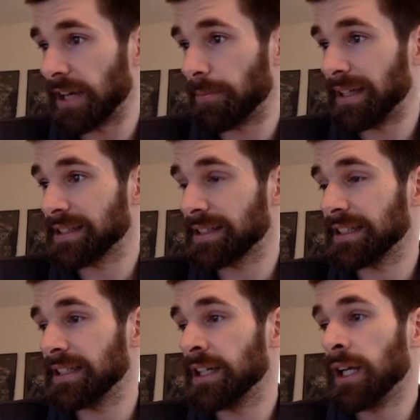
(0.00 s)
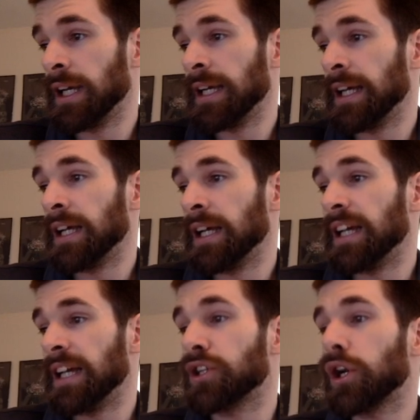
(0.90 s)
Basically,
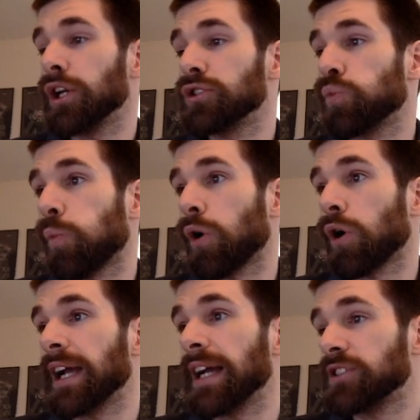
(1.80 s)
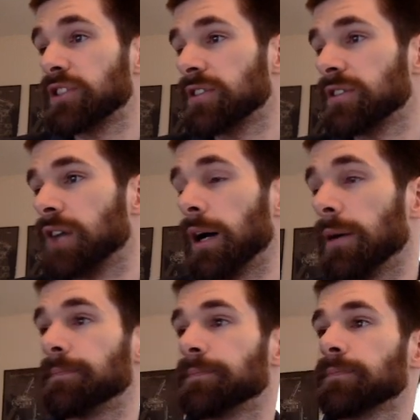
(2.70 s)
it's going to work as,
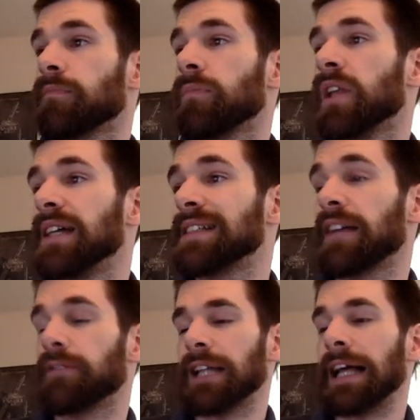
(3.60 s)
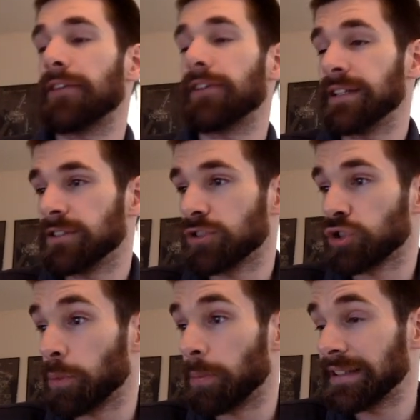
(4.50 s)
it's kind of a lottery.
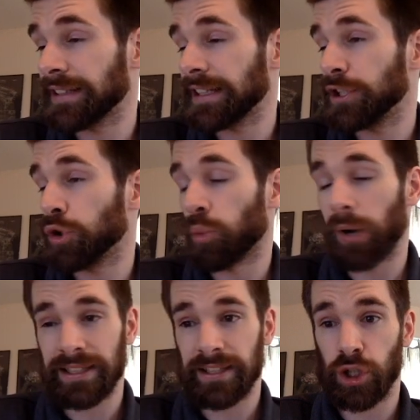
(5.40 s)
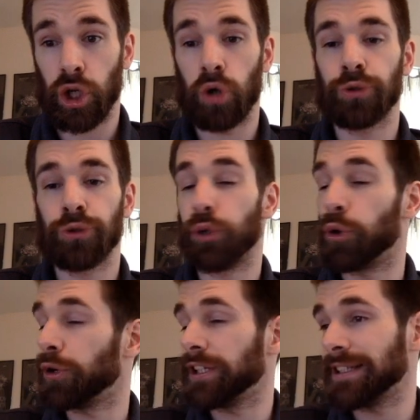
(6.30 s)
So basically, you'll want to go
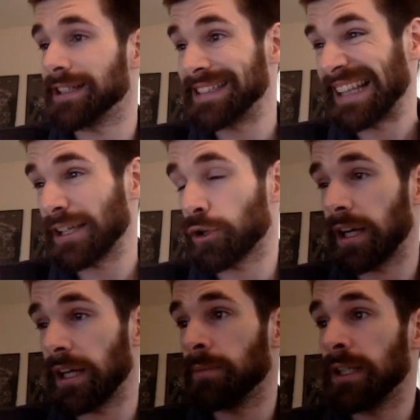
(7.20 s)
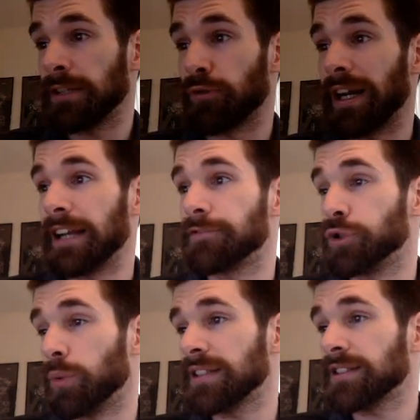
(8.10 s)
join their Telegram right after
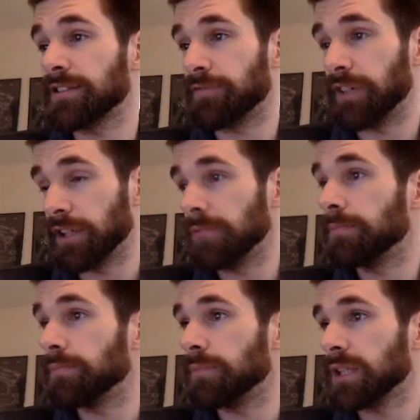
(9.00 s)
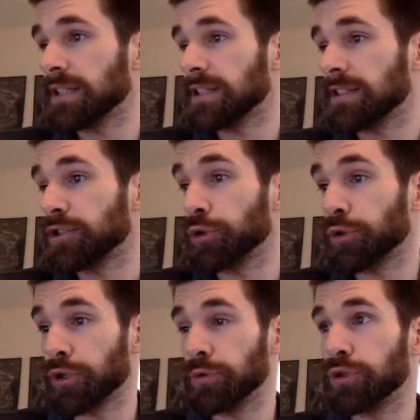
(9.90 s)
you watch this video, because the
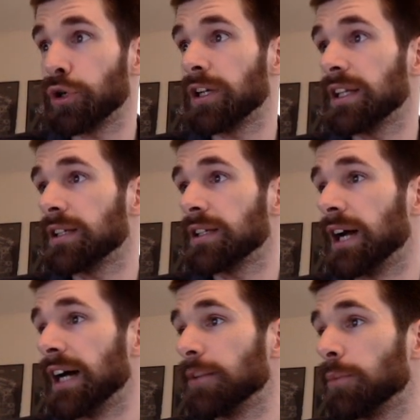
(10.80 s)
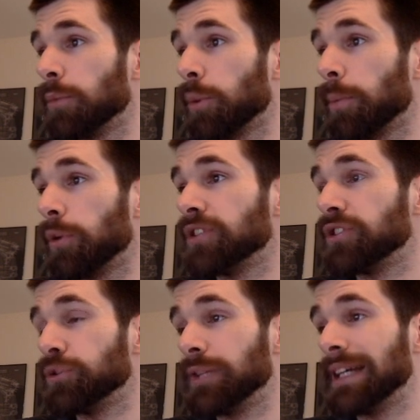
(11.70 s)
sooner you join it, the more
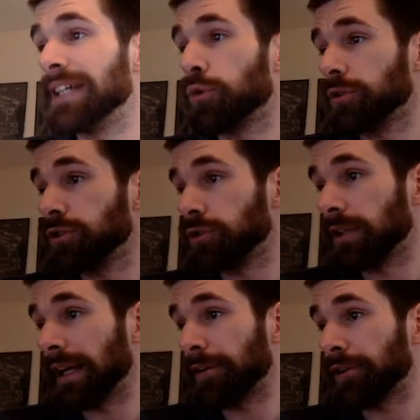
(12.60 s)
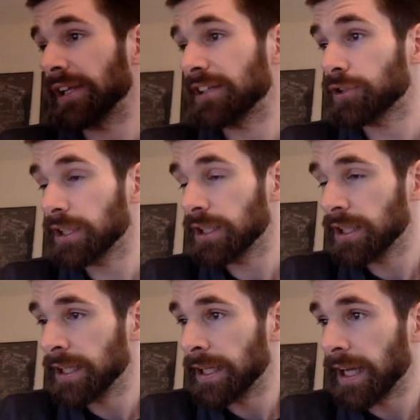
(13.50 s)
points you get towards your lottery entry.
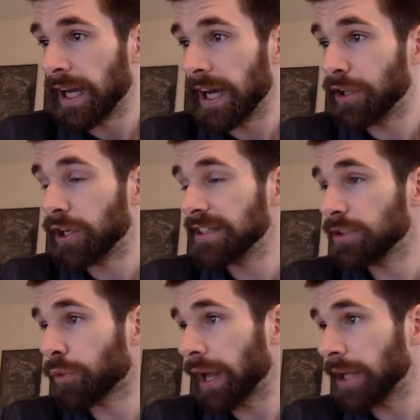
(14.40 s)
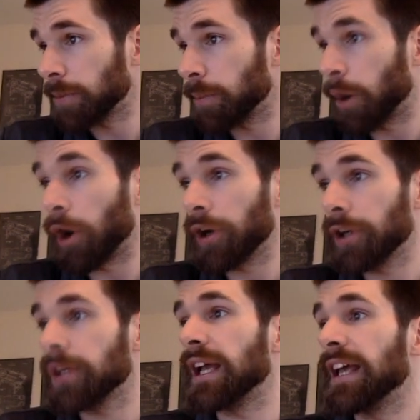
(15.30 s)
There is a random
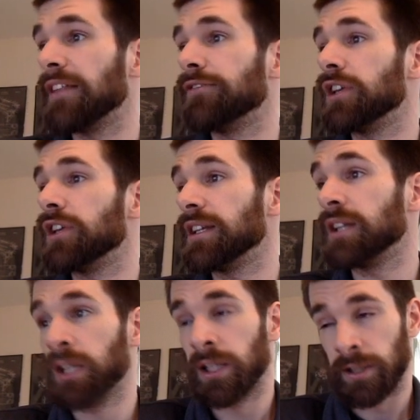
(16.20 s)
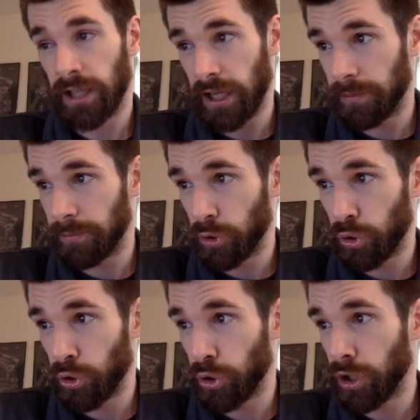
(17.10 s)
part, and then you
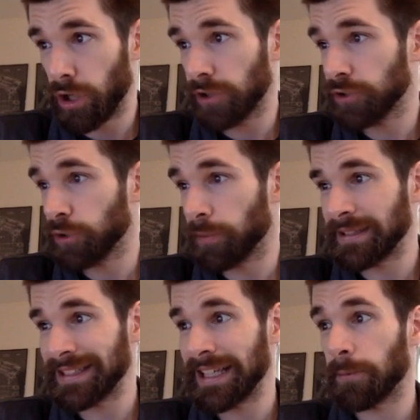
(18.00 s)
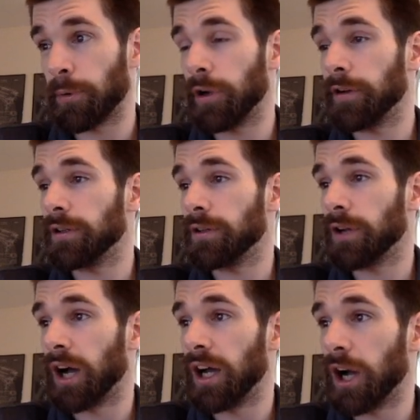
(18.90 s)
also basically get
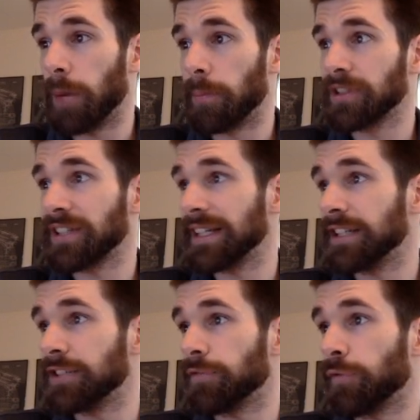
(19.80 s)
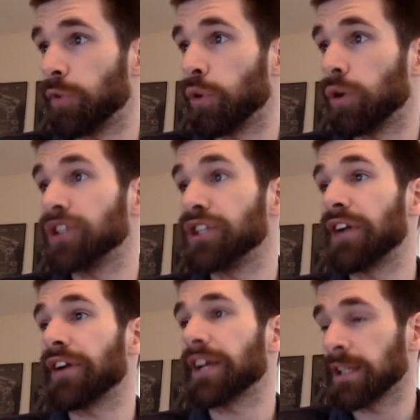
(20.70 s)
a percentage for
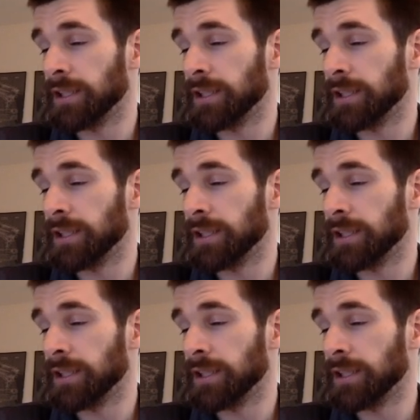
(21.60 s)
sharing.